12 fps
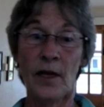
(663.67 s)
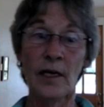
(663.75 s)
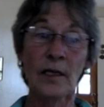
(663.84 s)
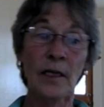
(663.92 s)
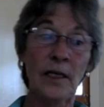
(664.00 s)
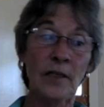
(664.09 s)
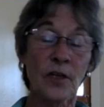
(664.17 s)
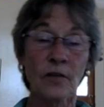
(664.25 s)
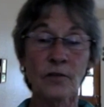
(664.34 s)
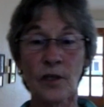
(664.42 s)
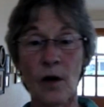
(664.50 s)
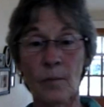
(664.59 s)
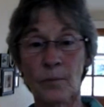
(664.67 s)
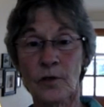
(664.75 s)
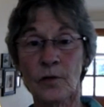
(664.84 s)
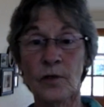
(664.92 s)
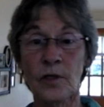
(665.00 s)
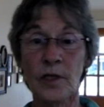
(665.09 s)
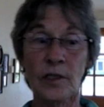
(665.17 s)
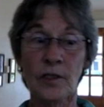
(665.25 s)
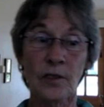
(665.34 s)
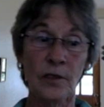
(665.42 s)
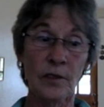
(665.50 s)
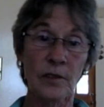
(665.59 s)
that at least gives the
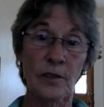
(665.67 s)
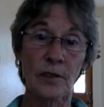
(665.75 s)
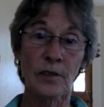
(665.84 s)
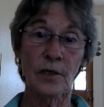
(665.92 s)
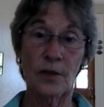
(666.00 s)
opportunity to